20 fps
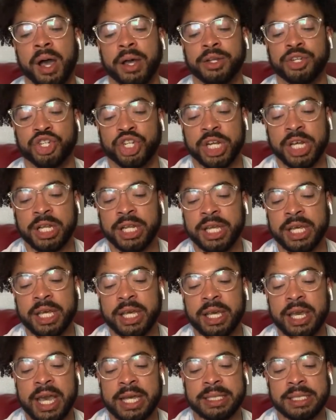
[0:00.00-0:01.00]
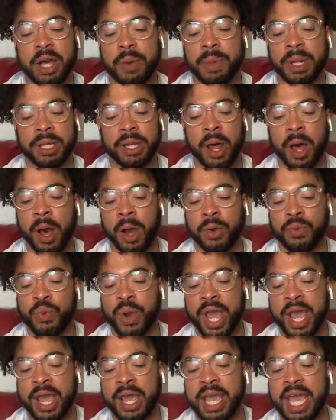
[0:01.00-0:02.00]
Jiggly has come a long
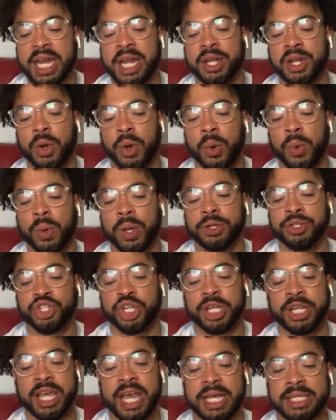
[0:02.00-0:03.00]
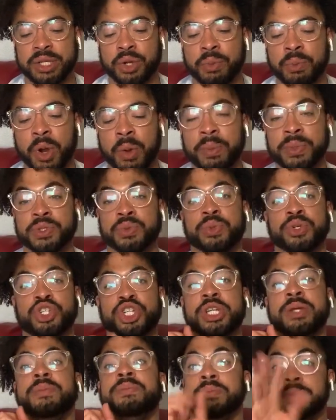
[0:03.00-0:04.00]
way, and I know Jiggly has her moments when
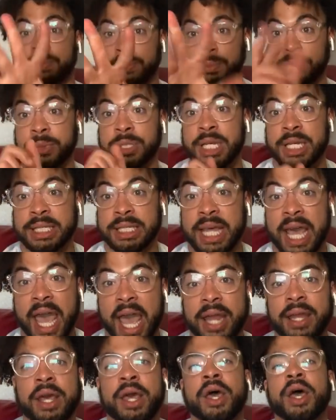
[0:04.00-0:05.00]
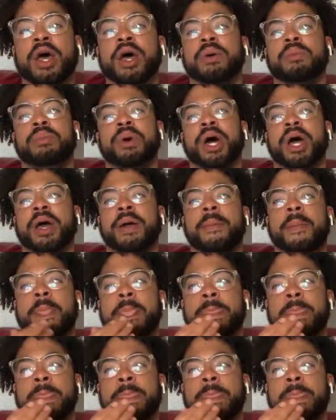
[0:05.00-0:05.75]
she does that, but